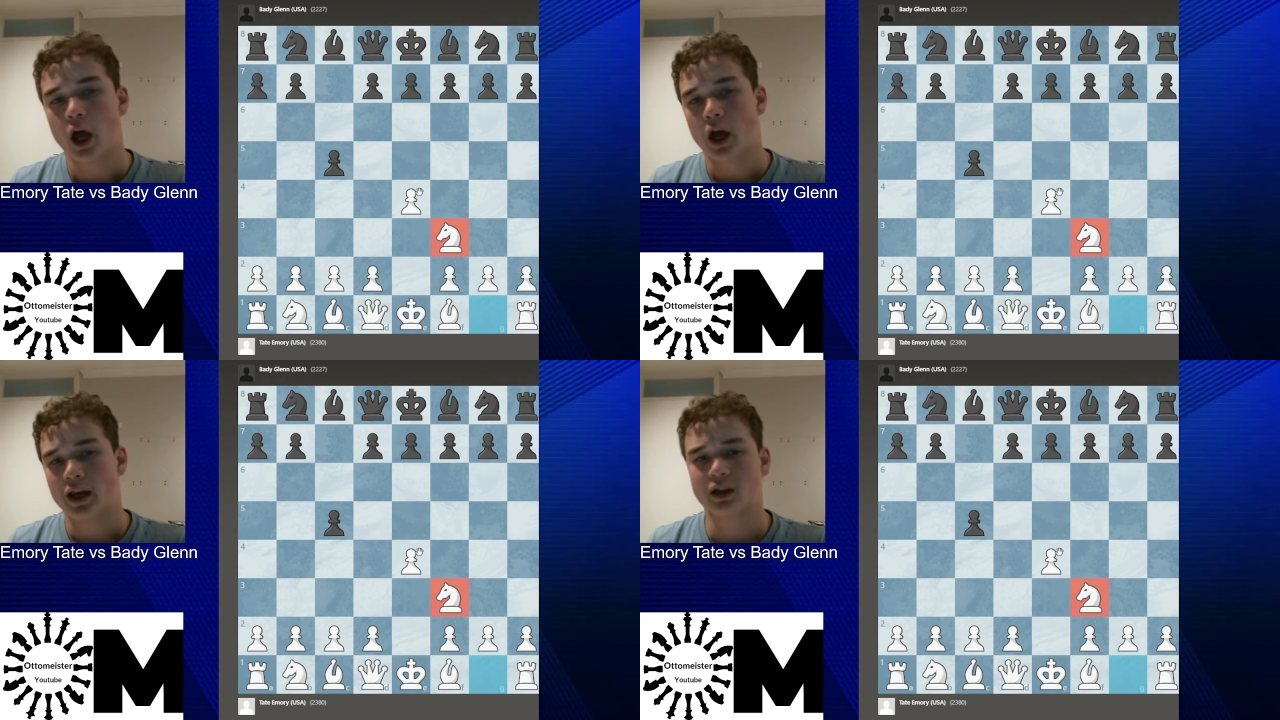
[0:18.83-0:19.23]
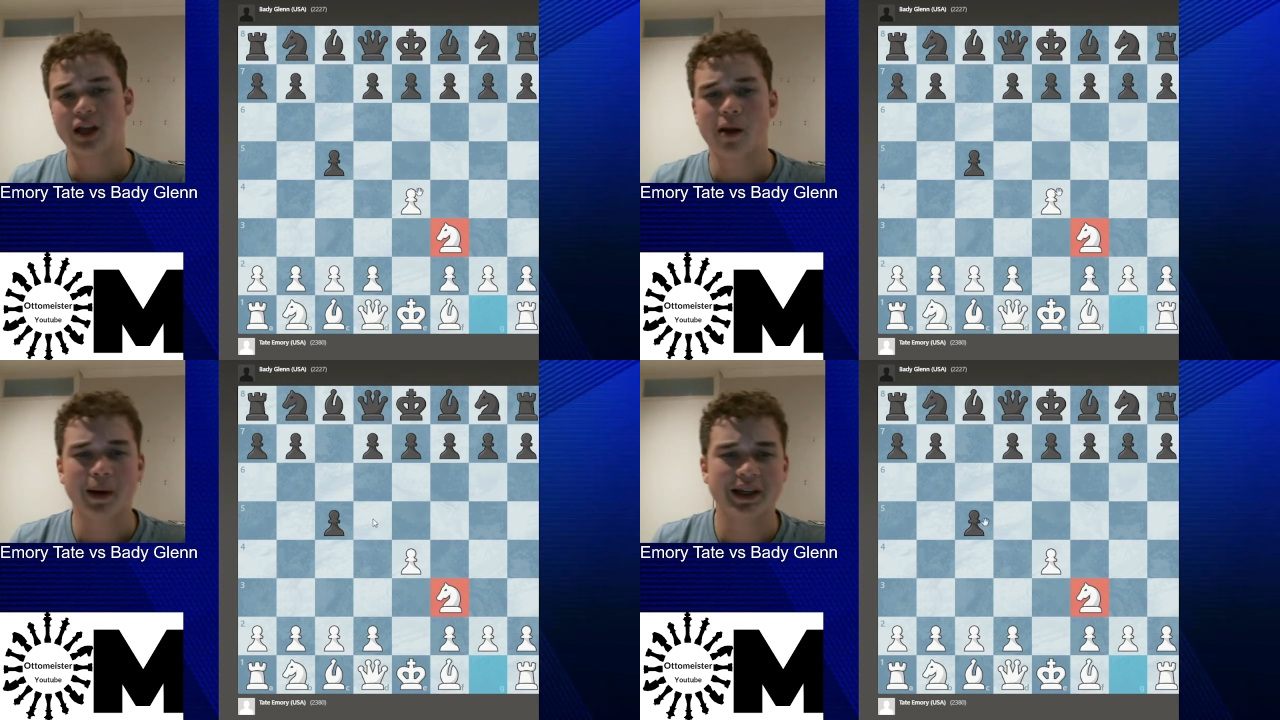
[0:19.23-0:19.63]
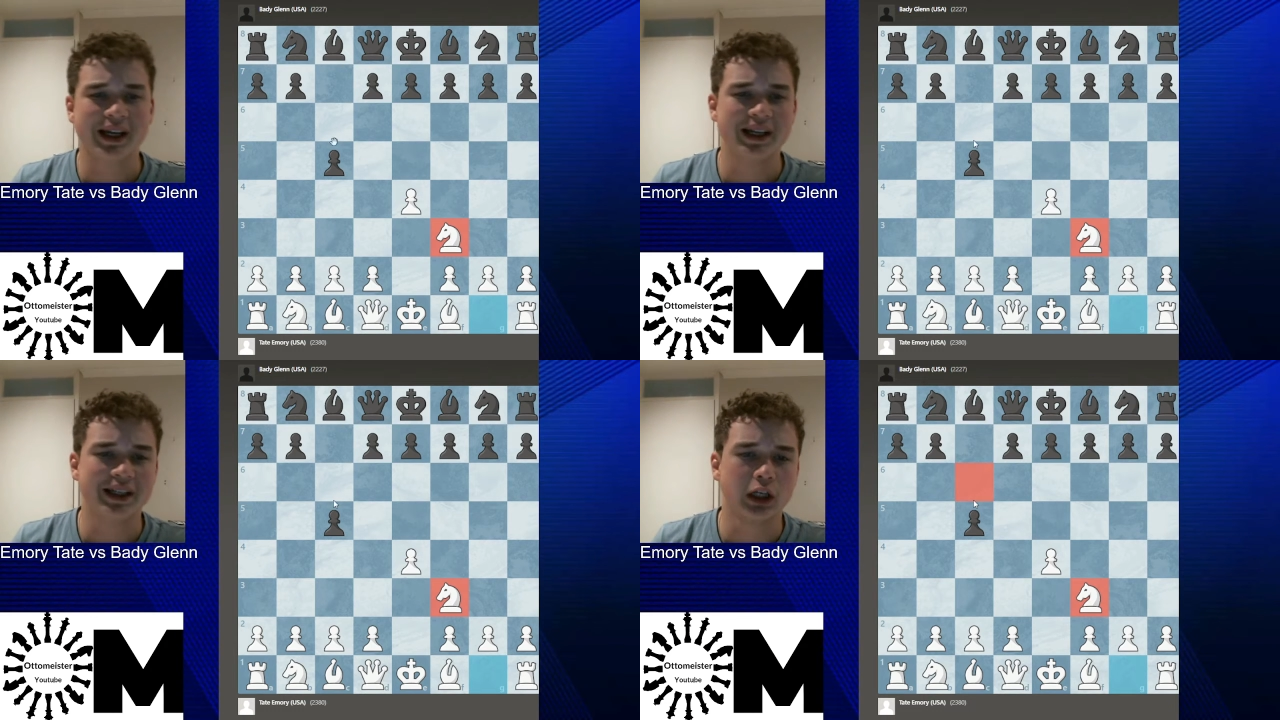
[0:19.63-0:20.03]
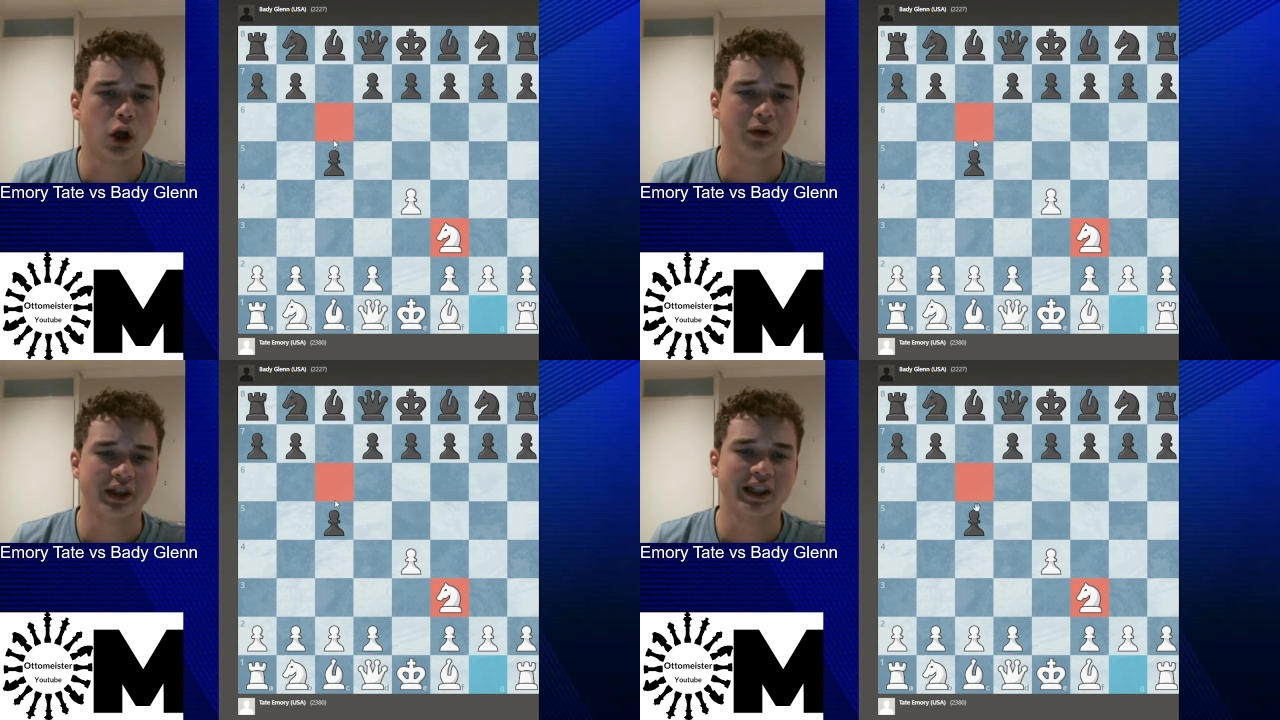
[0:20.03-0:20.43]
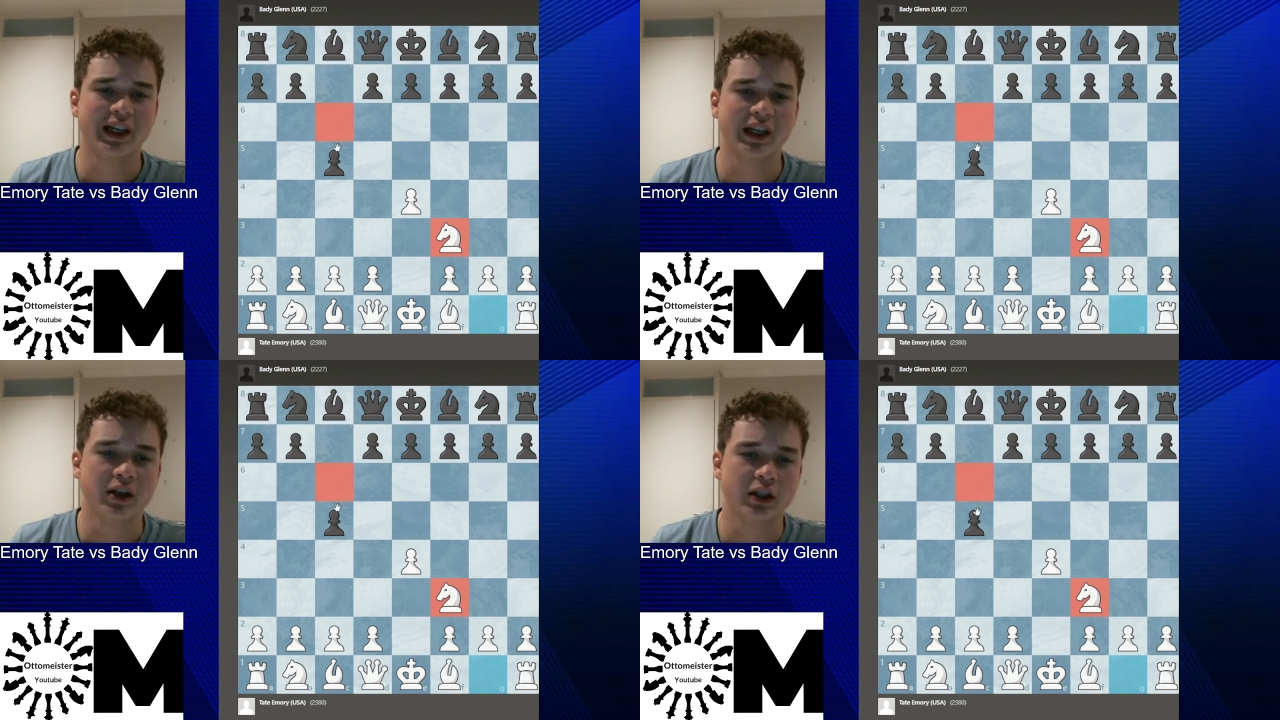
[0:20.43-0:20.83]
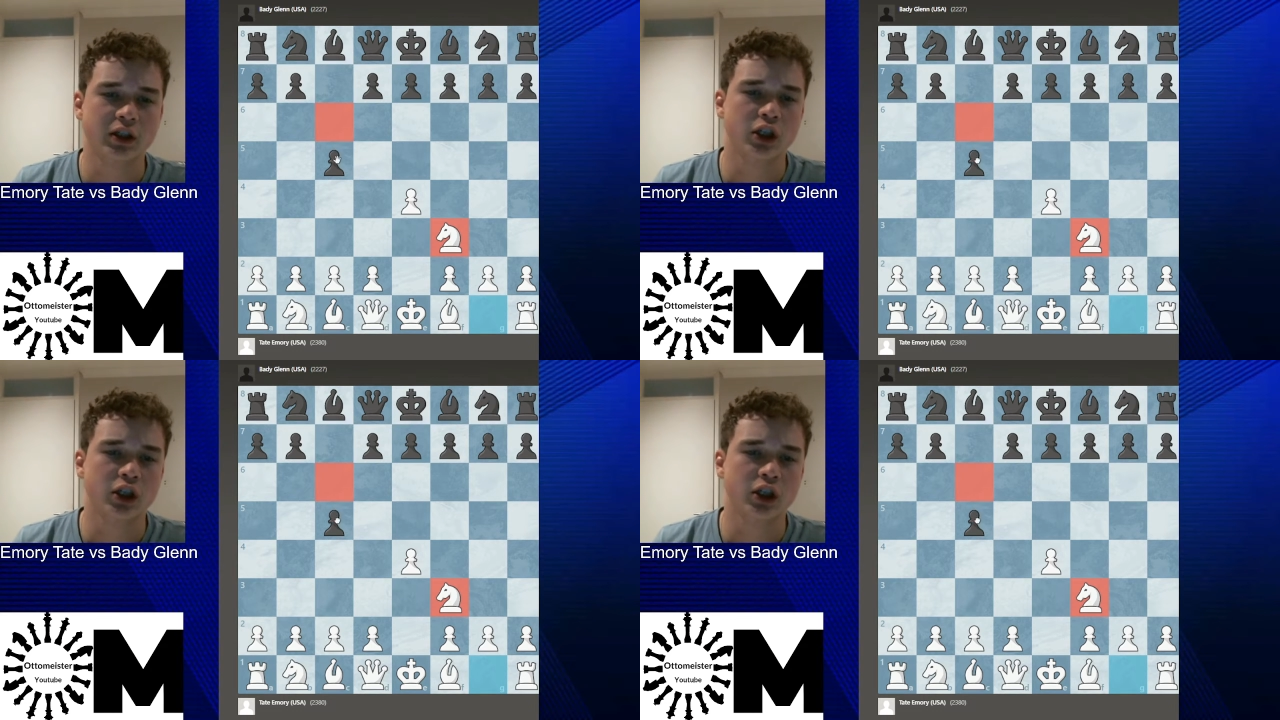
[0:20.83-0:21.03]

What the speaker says: Now, Tate plays against a lot of Sicilians.